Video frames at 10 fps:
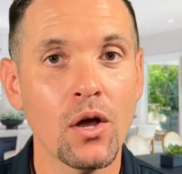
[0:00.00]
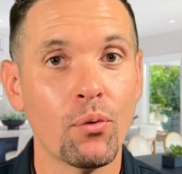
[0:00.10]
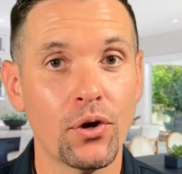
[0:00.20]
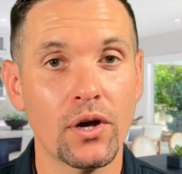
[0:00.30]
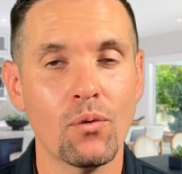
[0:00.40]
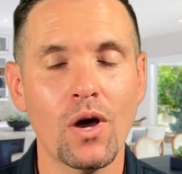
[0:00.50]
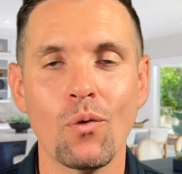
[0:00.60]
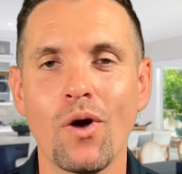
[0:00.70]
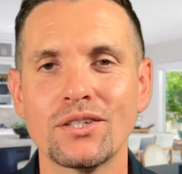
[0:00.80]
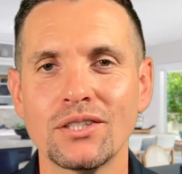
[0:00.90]
Well, you're gonna wanna
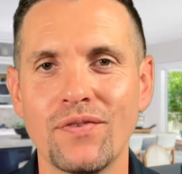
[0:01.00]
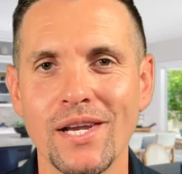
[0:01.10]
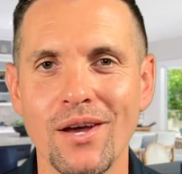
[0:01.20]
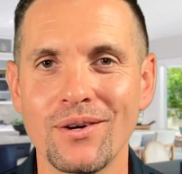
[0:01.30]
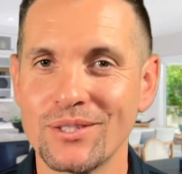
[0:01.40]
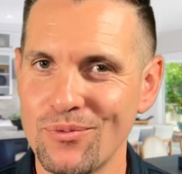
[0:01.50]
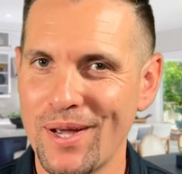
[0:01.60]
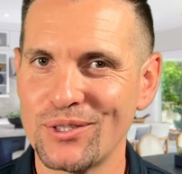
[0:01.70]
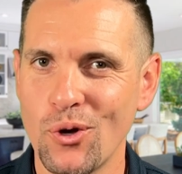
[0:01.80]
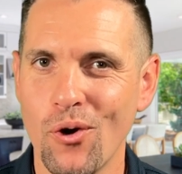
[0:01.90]
watch this video because we're
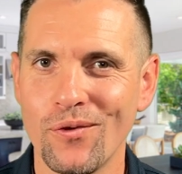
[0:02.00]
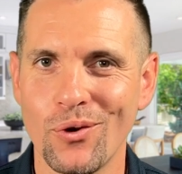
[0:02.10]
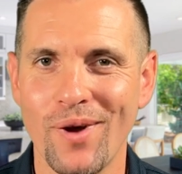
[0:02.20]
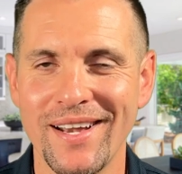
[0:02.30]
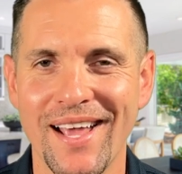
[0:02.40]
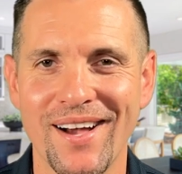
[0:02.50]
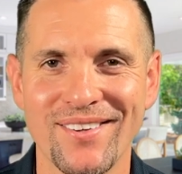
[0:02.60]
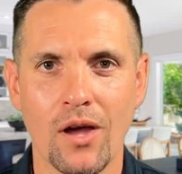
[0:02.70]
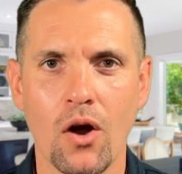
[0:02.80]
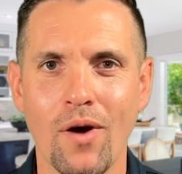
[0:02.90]
about to go over it right now.
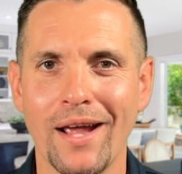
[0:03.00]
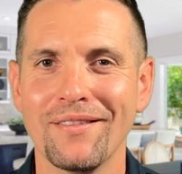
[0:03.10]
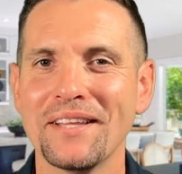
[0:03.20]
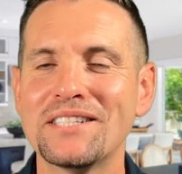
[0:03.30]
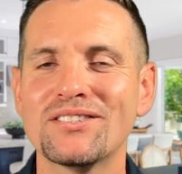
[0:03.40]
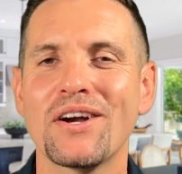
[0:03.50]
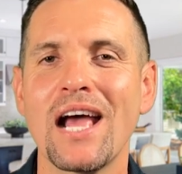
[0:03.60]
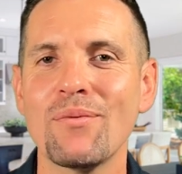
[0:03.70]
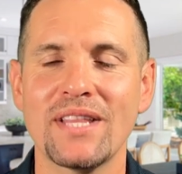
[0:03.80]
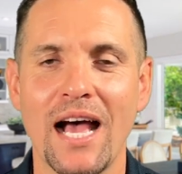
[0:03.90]
All right, let's start
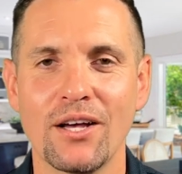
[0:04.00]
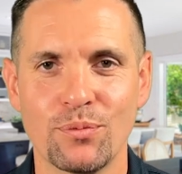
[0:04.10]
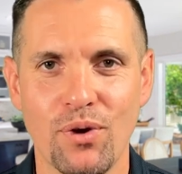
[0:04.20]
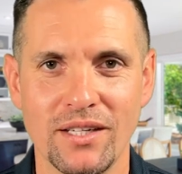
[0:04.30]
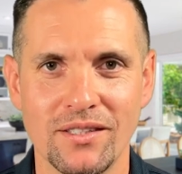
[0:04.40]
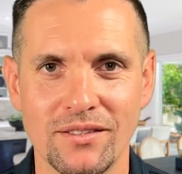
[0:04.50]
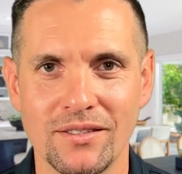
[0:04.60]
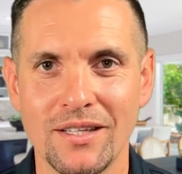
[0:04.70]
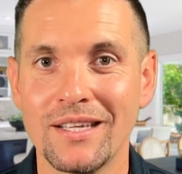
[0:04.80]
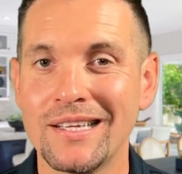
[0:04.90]
out with house prices.